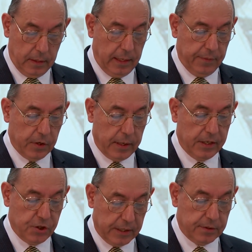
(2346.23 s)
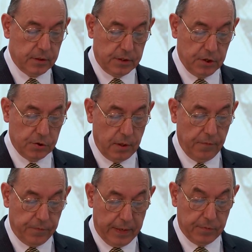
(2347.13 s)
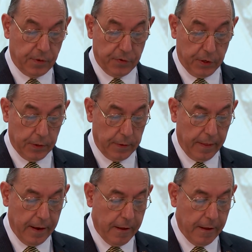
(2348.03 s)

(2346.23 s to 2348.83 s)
deliver a just decision in favor of her,